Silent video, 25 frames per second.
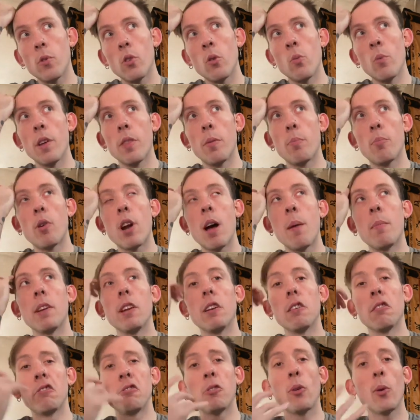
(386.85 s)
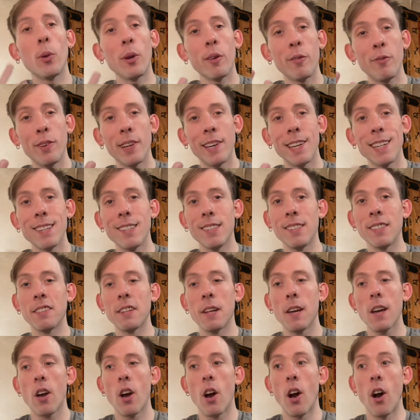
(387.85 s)
with prominent solar figures
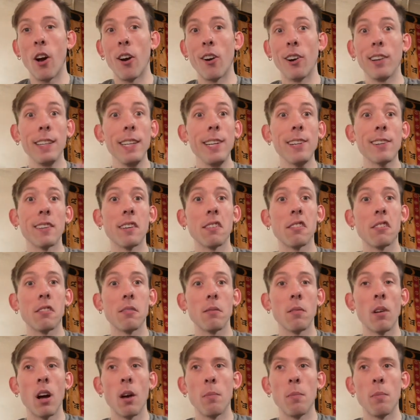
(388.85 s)
are leaders.